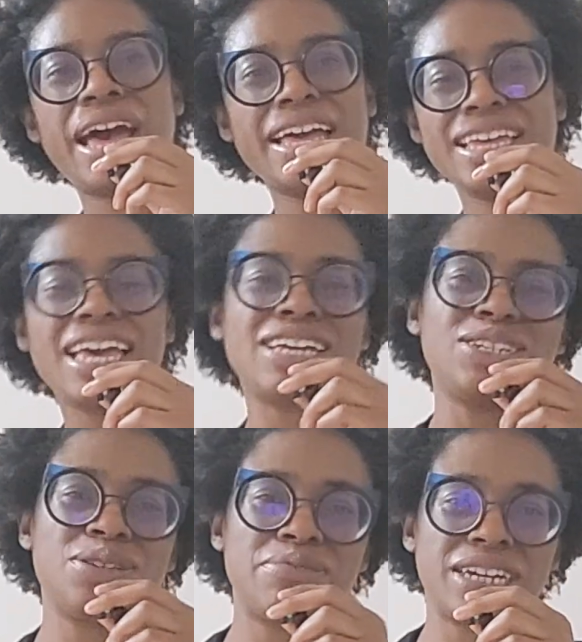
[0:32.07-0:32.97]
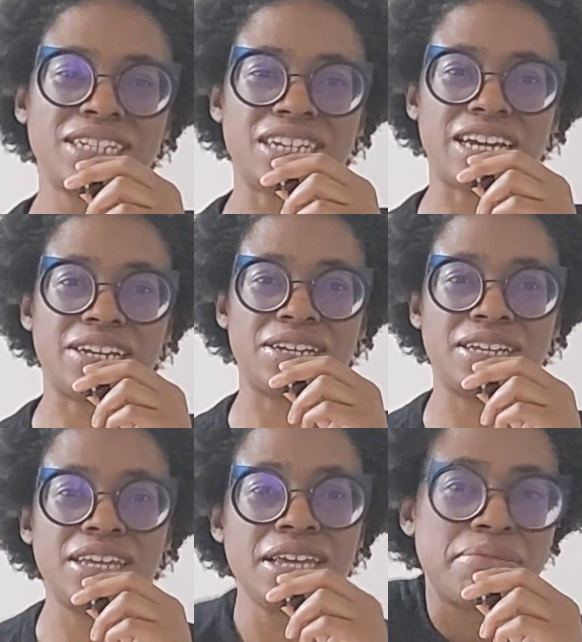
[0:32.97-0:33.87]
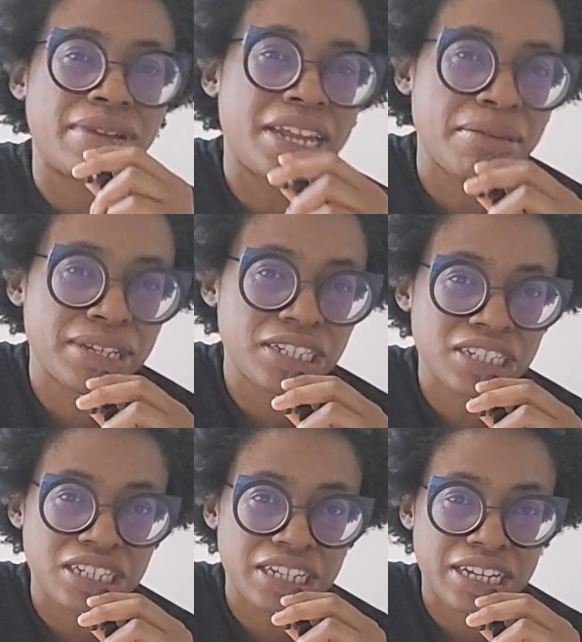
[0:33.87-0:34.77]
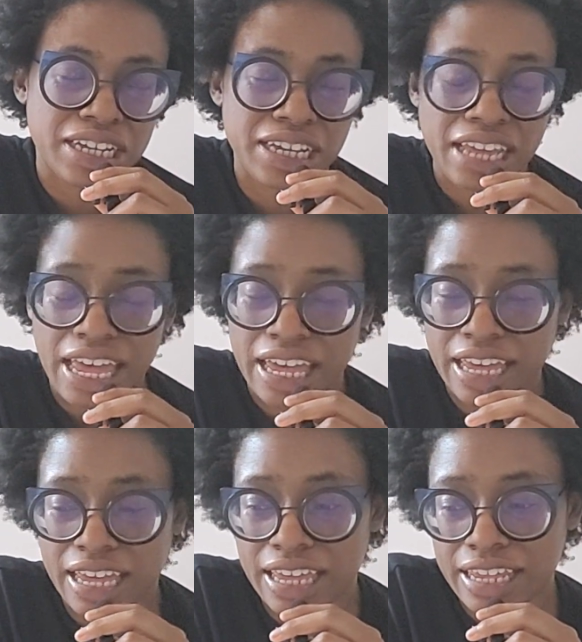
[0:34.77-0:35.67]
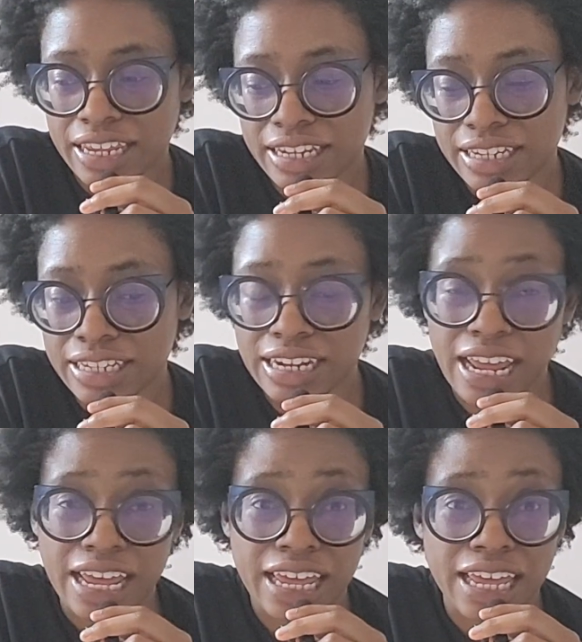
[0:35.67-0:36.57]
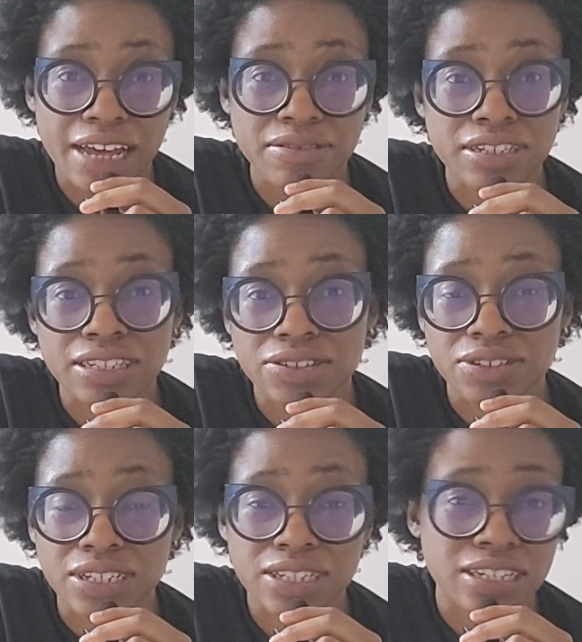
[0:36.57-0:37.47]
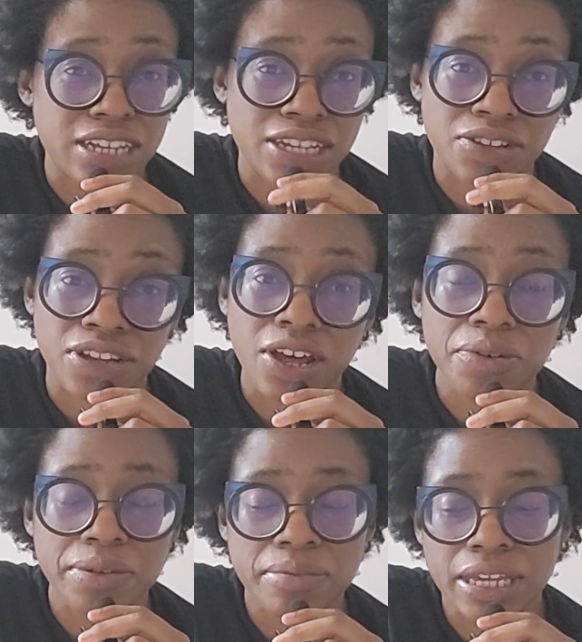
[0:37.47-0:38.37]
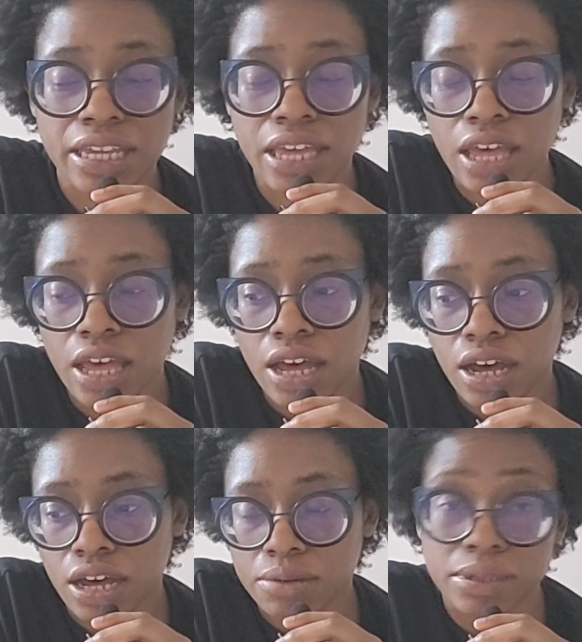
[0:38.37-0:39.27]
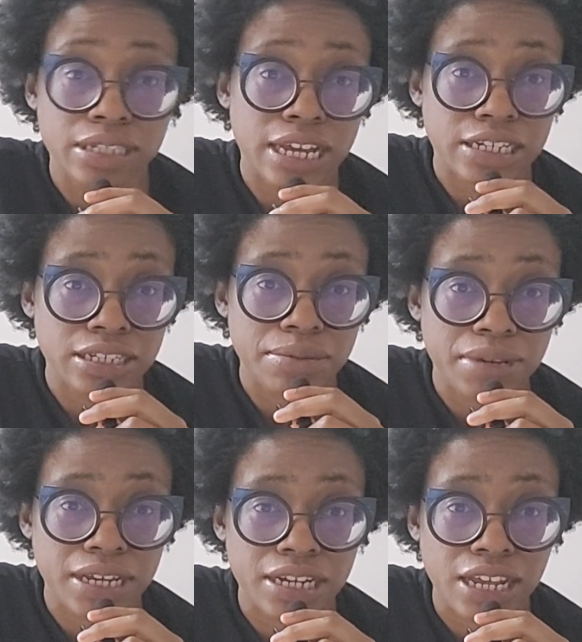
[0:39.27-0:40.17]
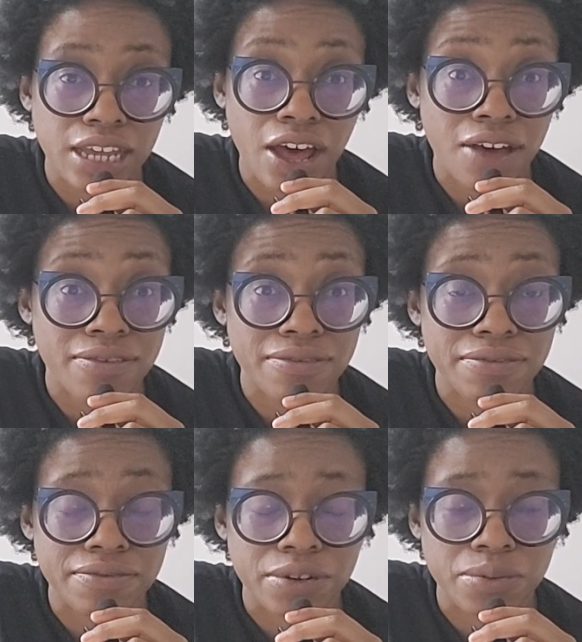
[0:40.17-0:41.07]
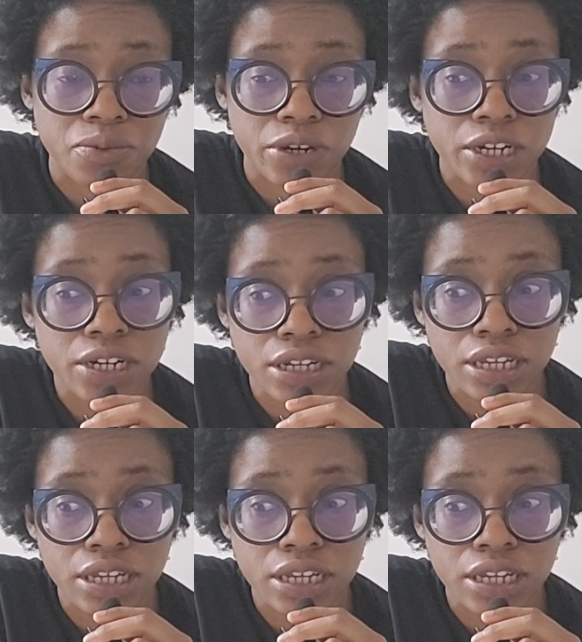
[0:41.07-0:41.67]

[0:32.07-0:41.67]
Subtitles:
back to my channel. My name is Gina, and today I'm just going to take you along with me. It's actually my day off from work,